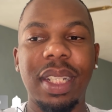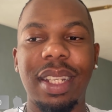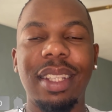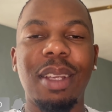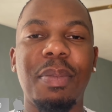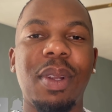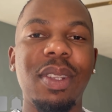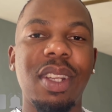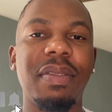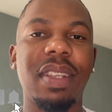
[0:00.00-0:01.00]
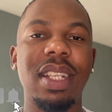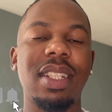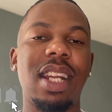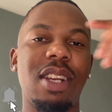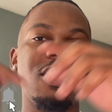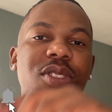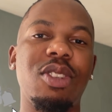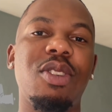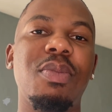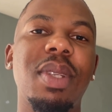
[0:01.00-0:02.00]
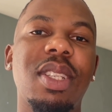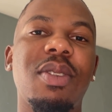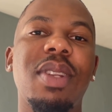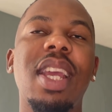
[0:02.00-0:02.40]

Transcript: click the bell notification icon so you don't miss out on